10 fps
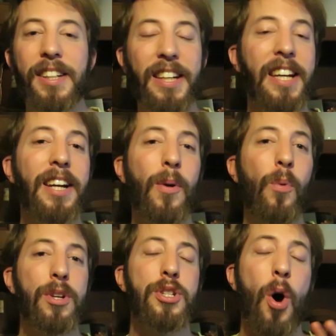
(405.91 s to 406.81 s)
The king
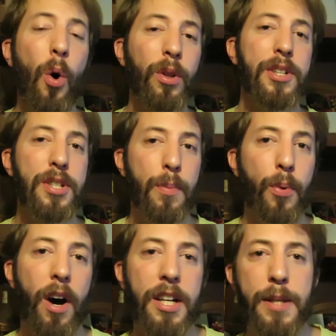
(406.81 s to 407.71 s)
was only
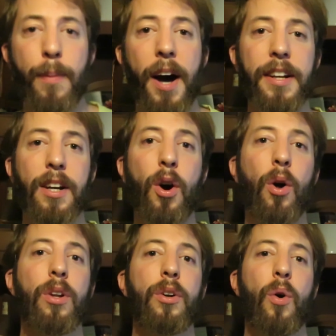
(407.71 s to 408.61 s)
surprised by the
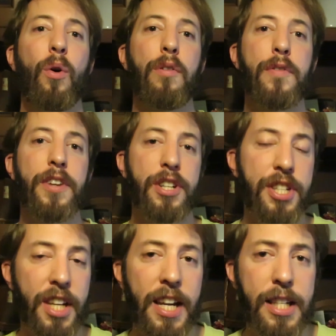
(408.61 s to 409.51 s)
color of their
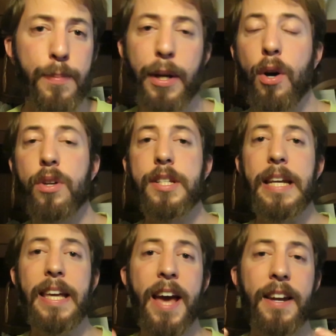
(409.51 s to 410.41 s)
skins because
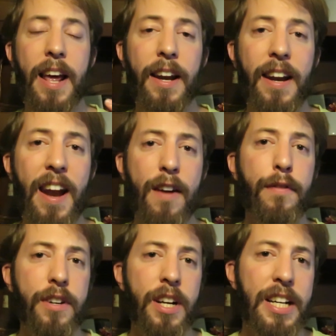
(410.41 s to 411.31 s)
he had
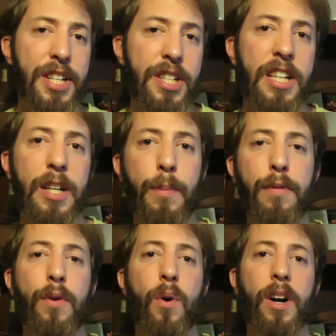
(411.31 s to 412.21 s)
never seen
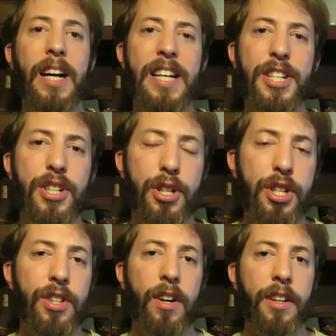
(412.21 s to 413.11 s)
before
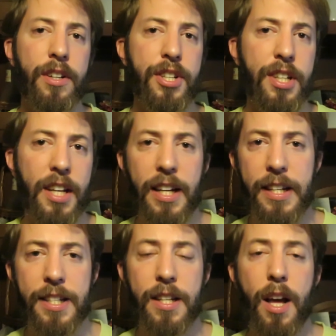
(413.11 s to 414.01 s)
such darker
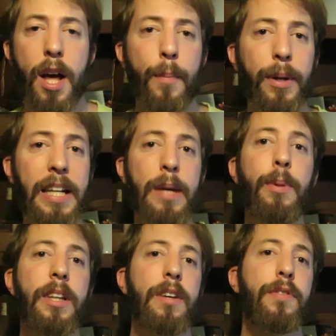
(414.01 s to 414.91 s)
skins, but he
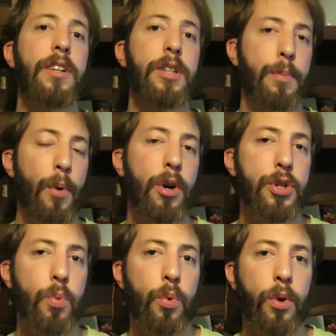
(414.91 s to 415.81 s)
believed the
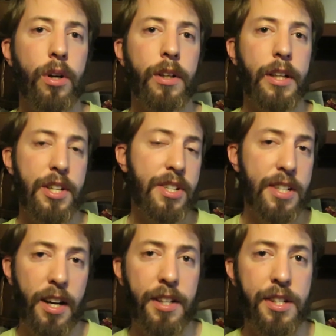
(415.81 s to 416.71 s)
boys were his
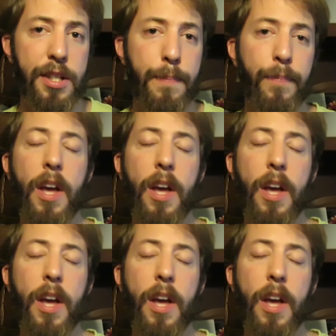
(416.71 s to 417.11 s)
sons.